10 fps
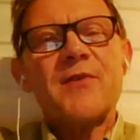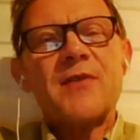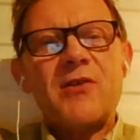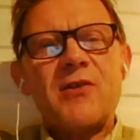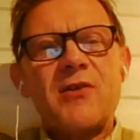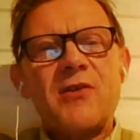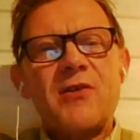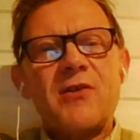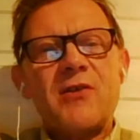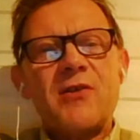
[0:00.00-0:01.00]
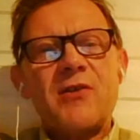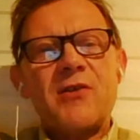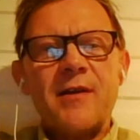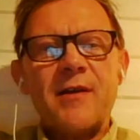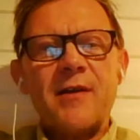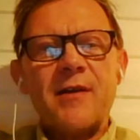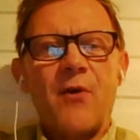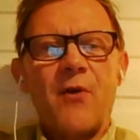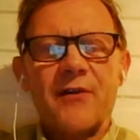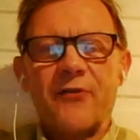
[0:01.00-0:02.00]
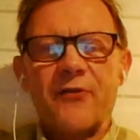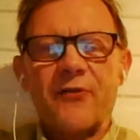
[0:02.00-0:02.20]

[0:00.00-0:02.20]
and they need to have cell phones and